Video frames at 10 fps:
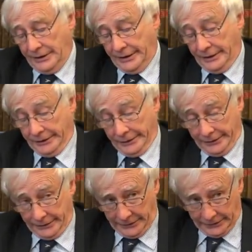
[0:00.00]

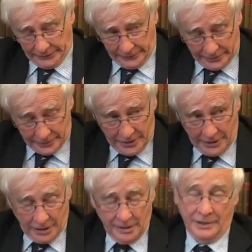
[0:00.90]
to try
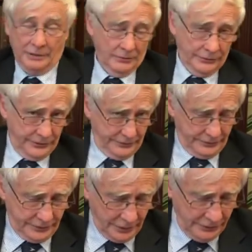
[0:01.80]
and come up with
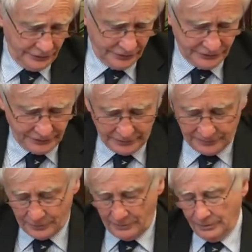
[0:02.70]
solutions to this
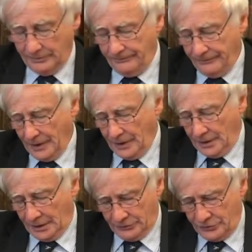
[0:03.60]
problem.
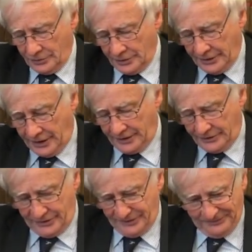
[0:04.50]
And it was during
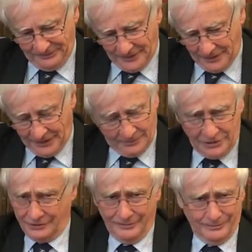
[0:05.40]
that
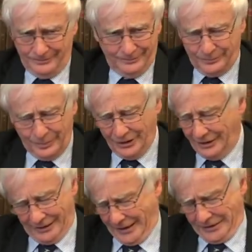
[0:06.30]
absolutely
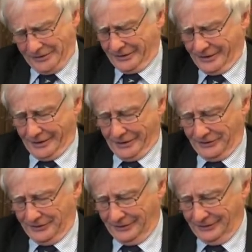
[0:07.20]
brilliant
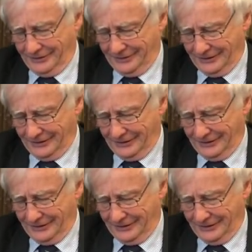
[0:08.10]
exercise that